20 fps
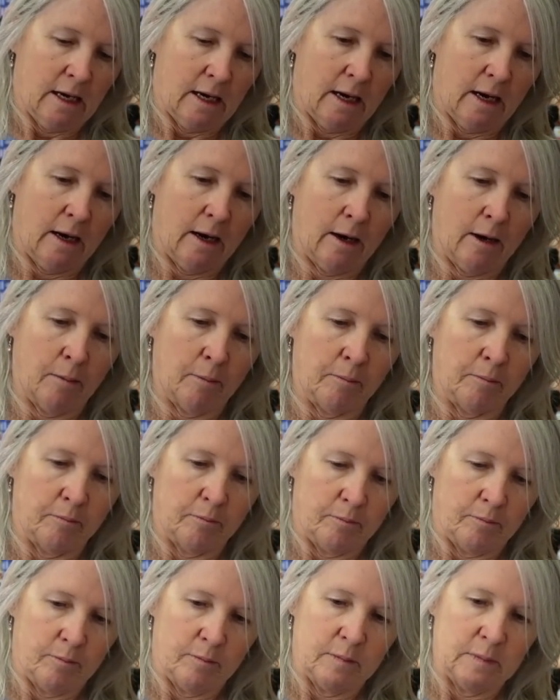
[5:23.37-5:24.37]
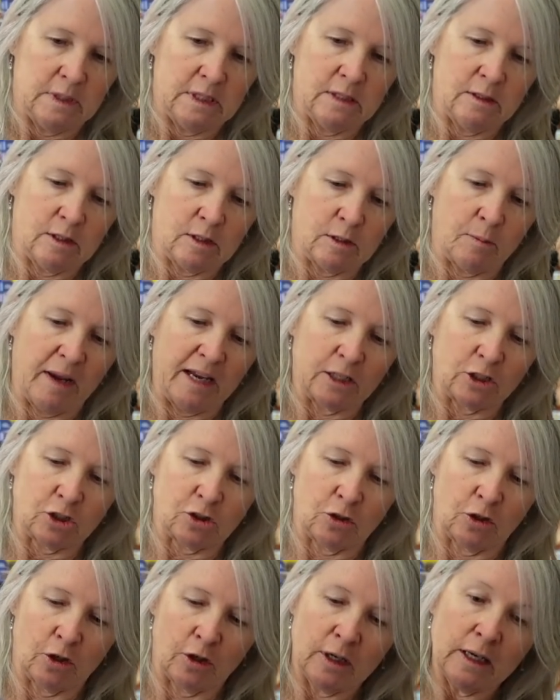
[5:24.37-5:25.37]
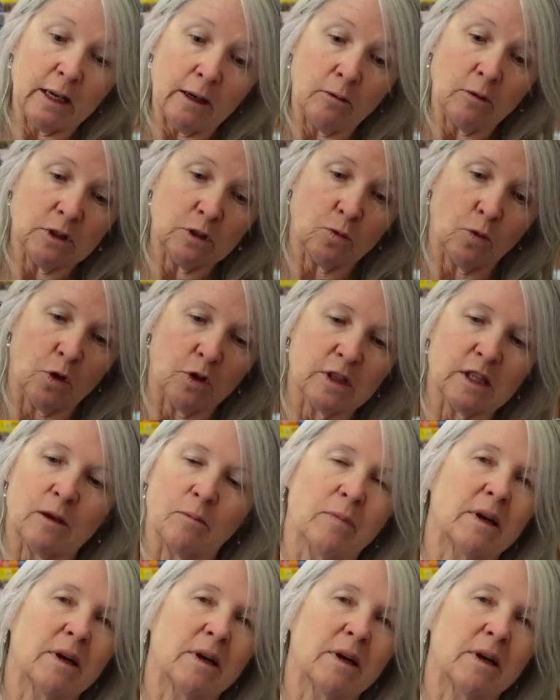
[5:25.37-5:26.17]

um, to make sure it was worth it.